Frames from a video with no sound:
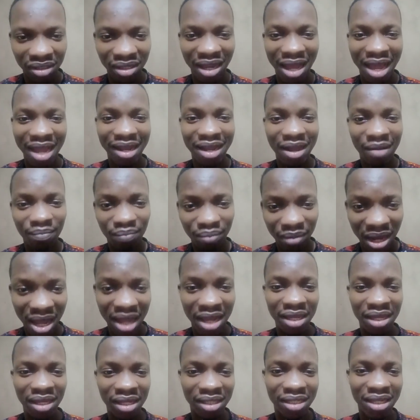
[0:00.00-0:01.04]
Like apply
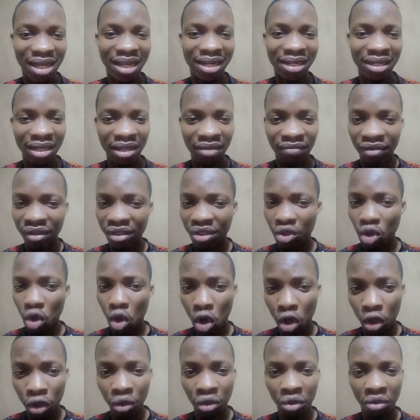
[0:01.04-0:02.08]
it and leave it
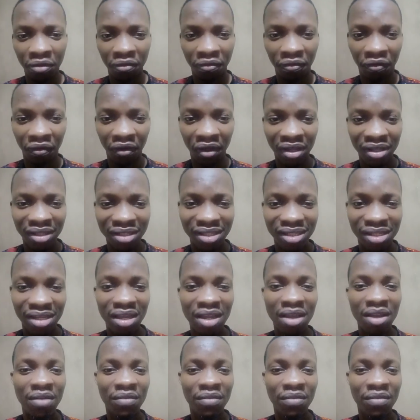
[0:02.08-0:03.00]
on your face